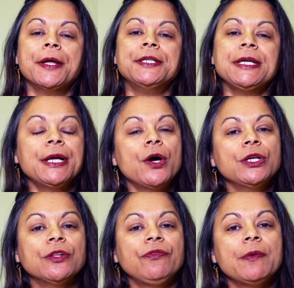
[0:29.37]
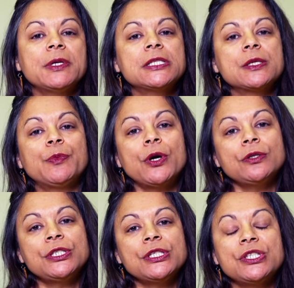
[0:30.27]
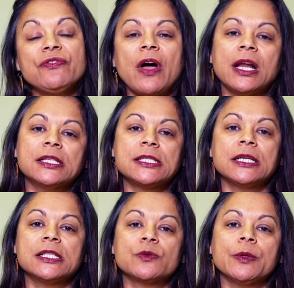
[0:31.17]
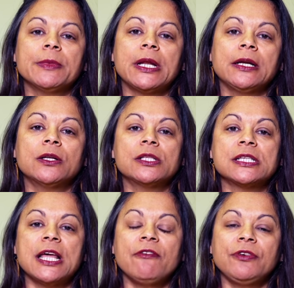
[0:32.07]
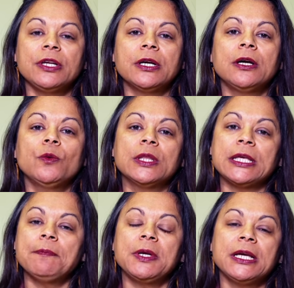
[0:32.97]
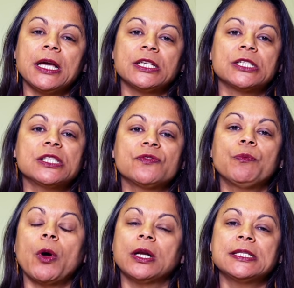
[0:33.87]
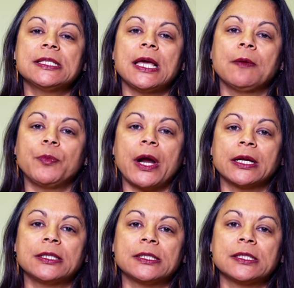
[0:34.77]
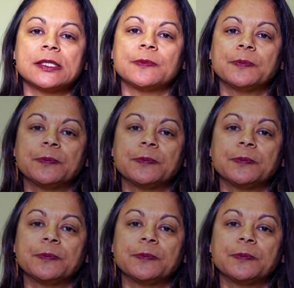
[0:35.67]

decolonial feminist approaches to violence against women and girls in Africa with implications for policy and practice.